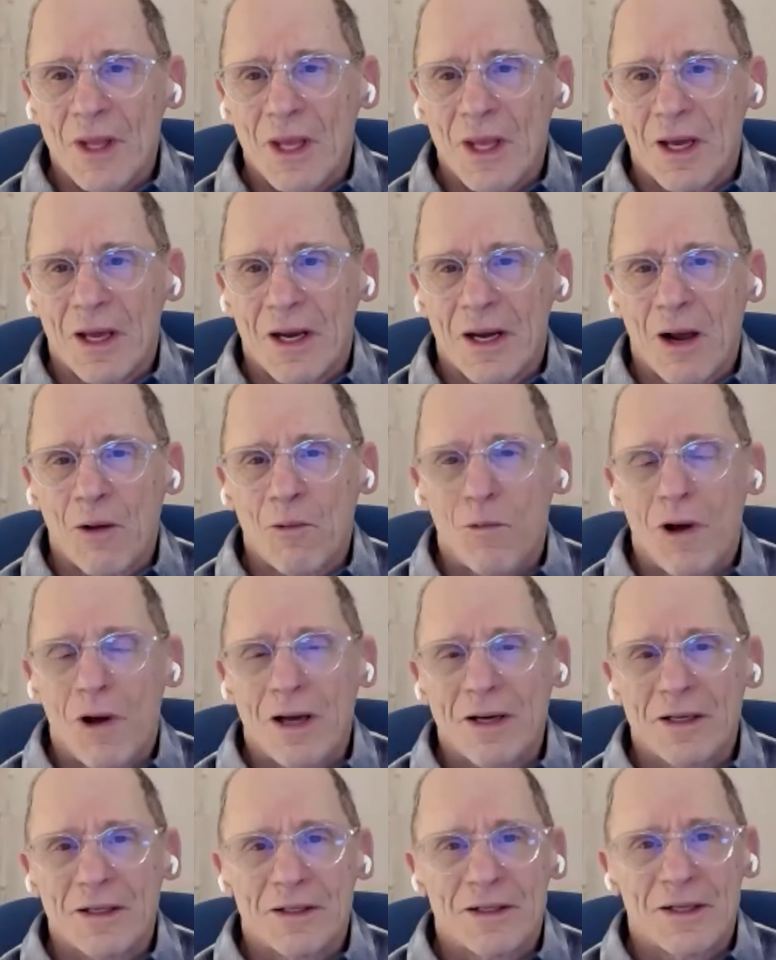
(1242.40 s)
And I
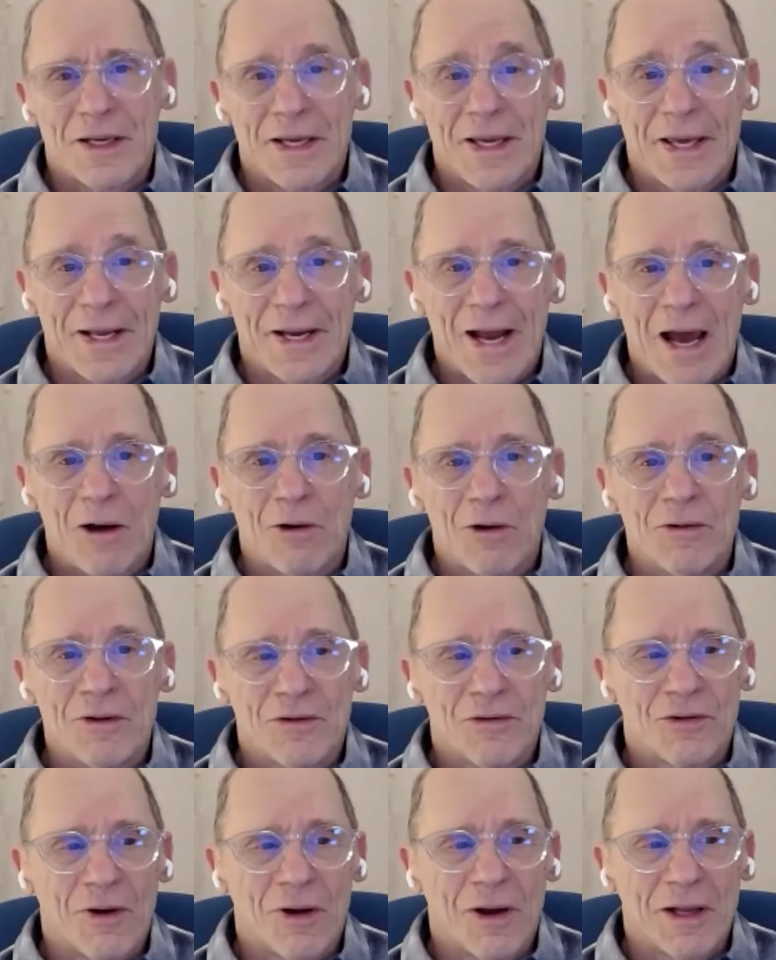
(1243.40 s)
wanted to get out.
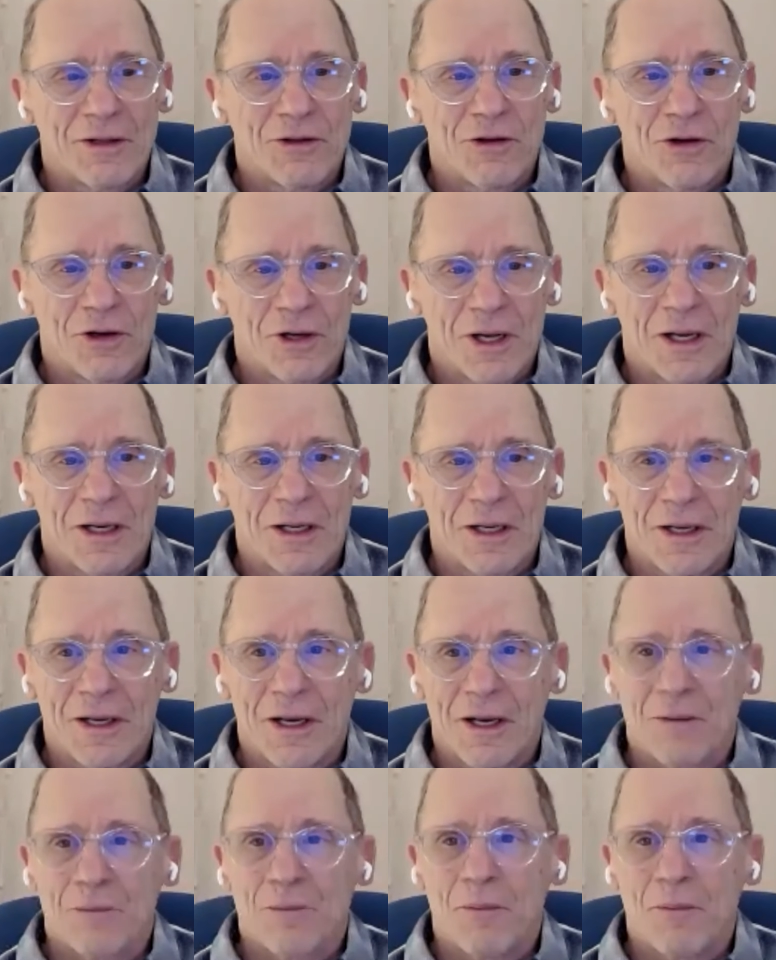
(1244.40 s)
So I took a little